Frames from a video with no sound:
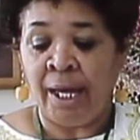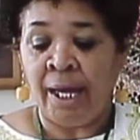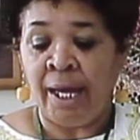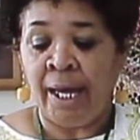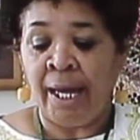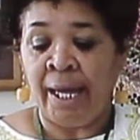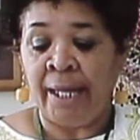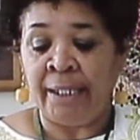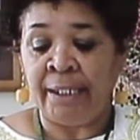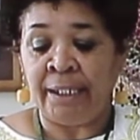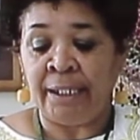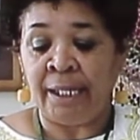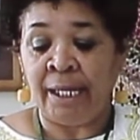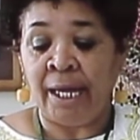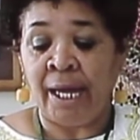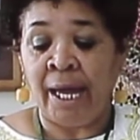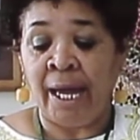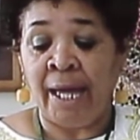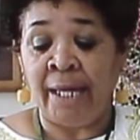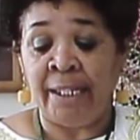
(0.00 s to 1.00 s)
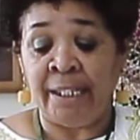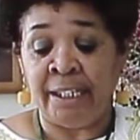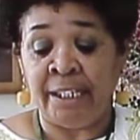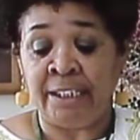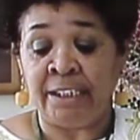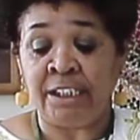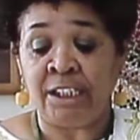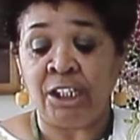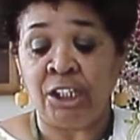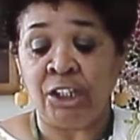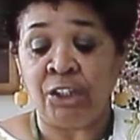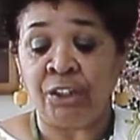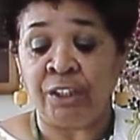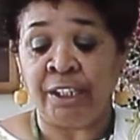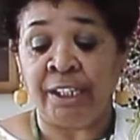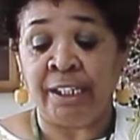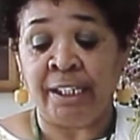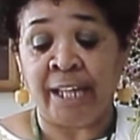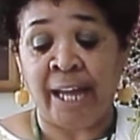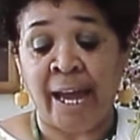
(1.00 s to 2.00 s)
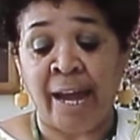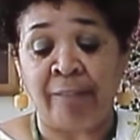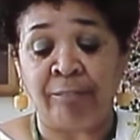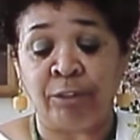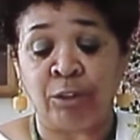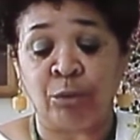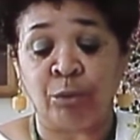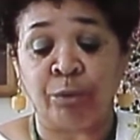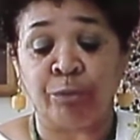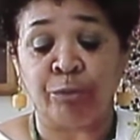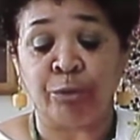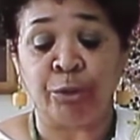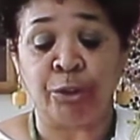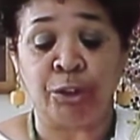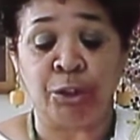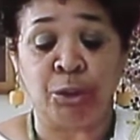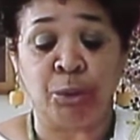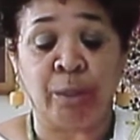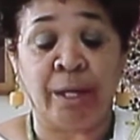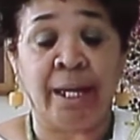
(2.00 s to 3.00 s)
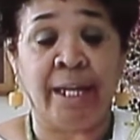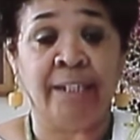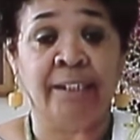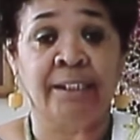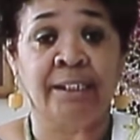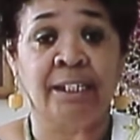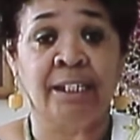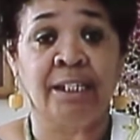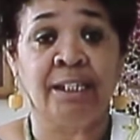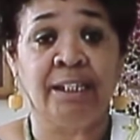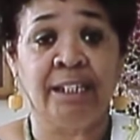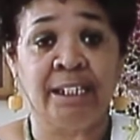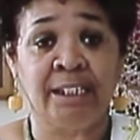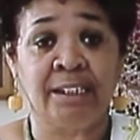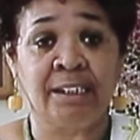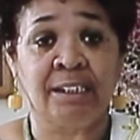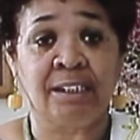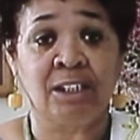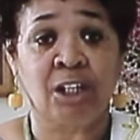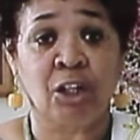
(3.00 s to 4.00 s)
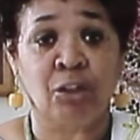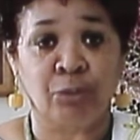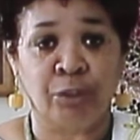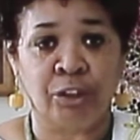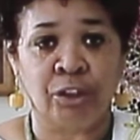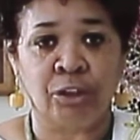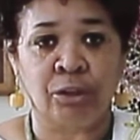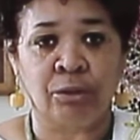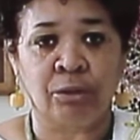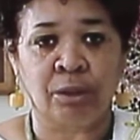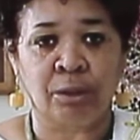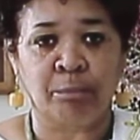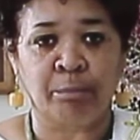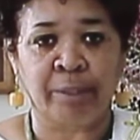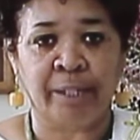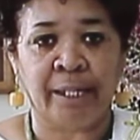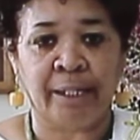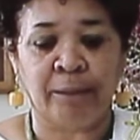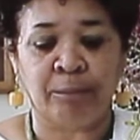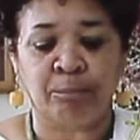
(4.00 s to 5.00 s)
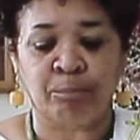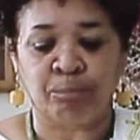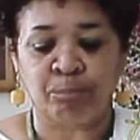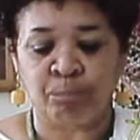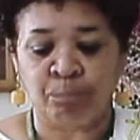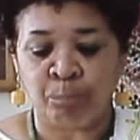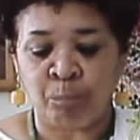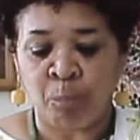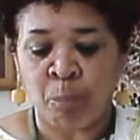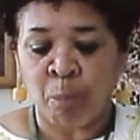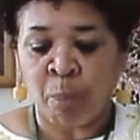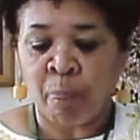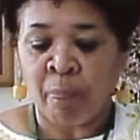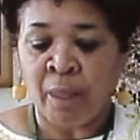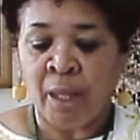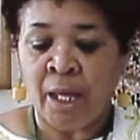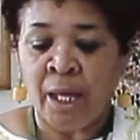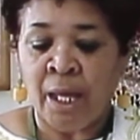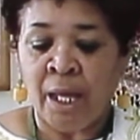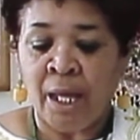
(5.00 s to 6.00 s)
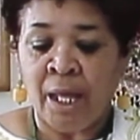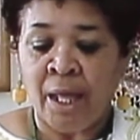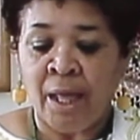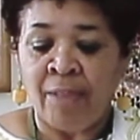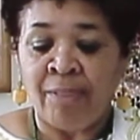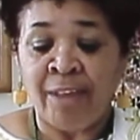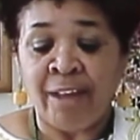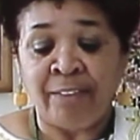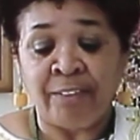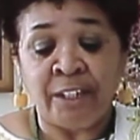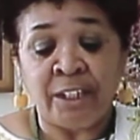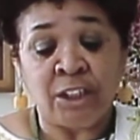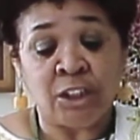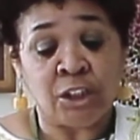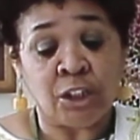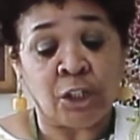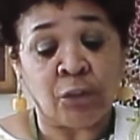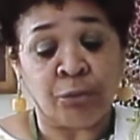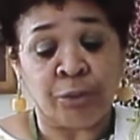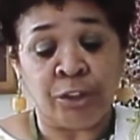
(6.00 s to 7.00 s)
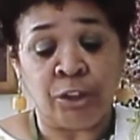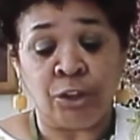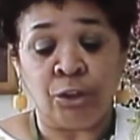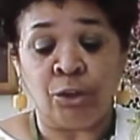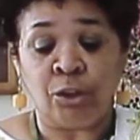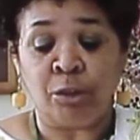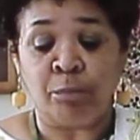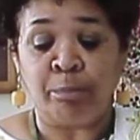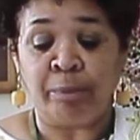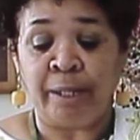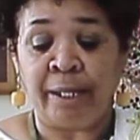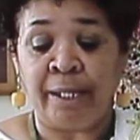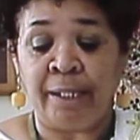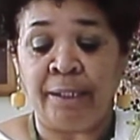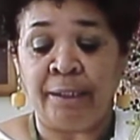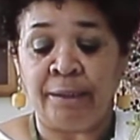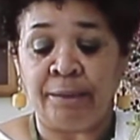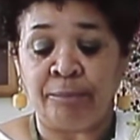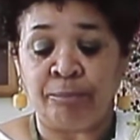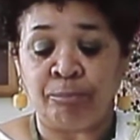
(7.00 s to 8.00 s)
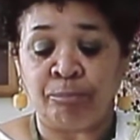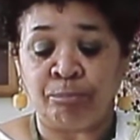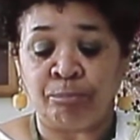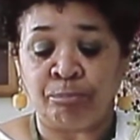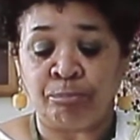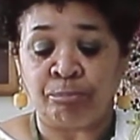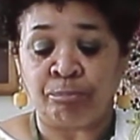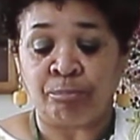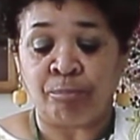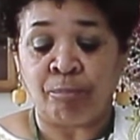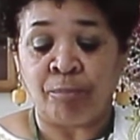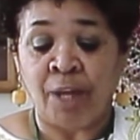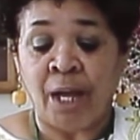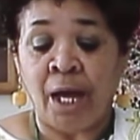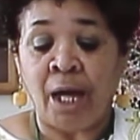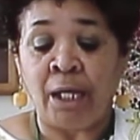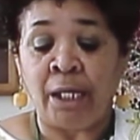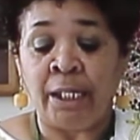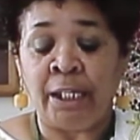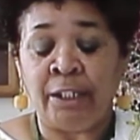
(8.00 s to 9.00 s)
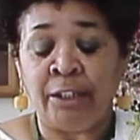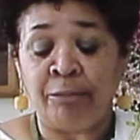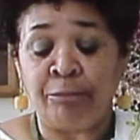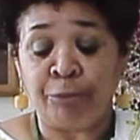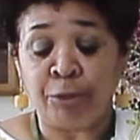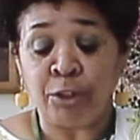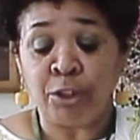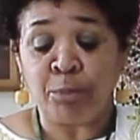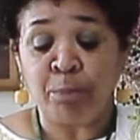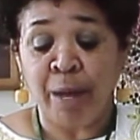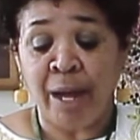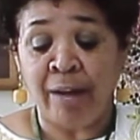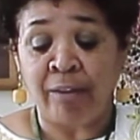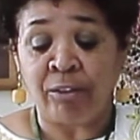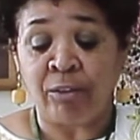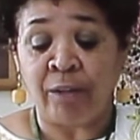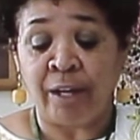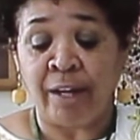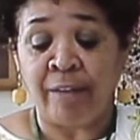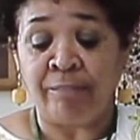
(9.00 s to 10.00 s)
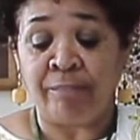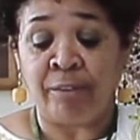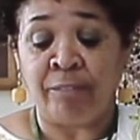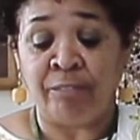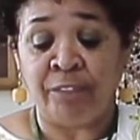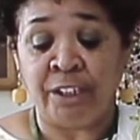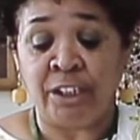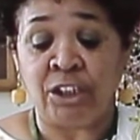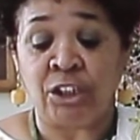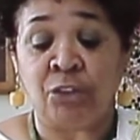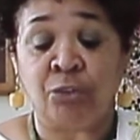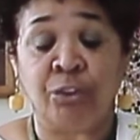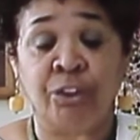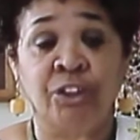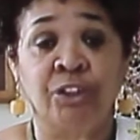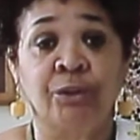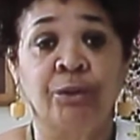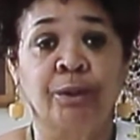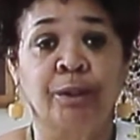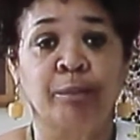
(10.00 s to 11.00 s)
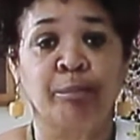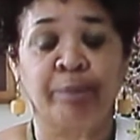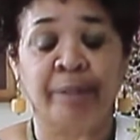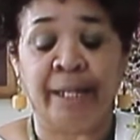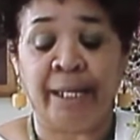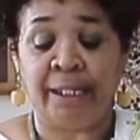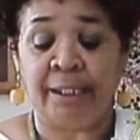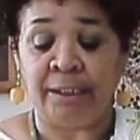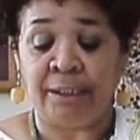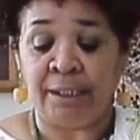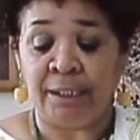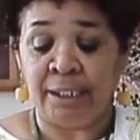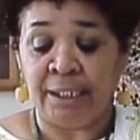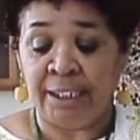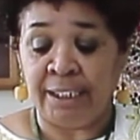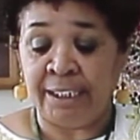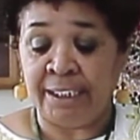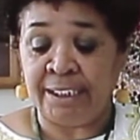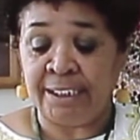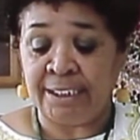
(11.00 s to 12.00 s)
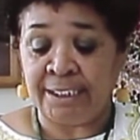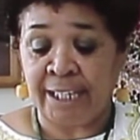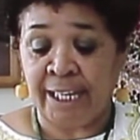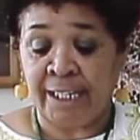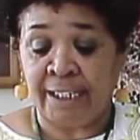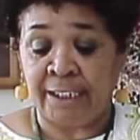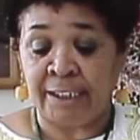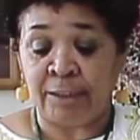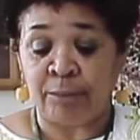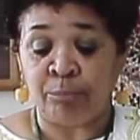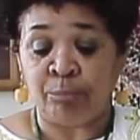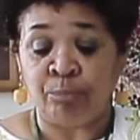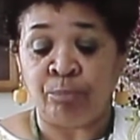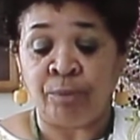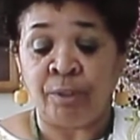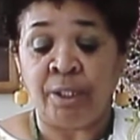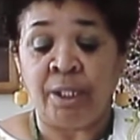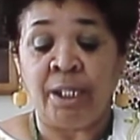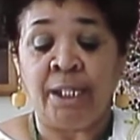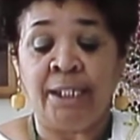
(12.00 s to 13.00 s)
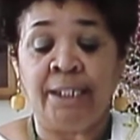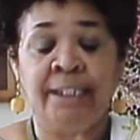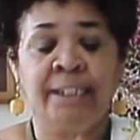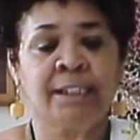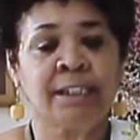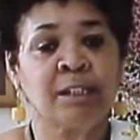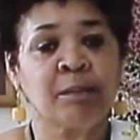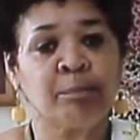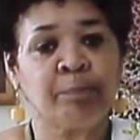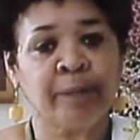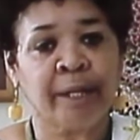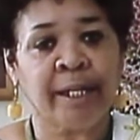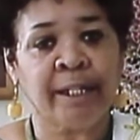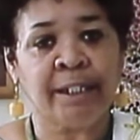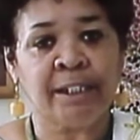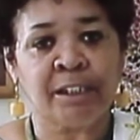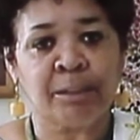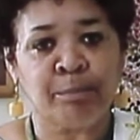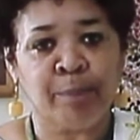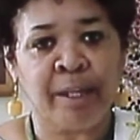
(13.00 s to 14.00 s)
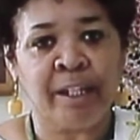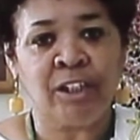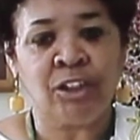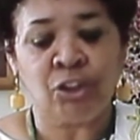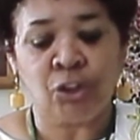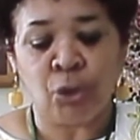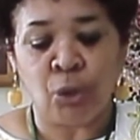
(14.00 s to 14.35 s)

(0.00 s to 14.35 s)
and is herein after referred to as this original complaint. That this original complaint, in the first paragraph of this original complaint, it is stated, this complaint is based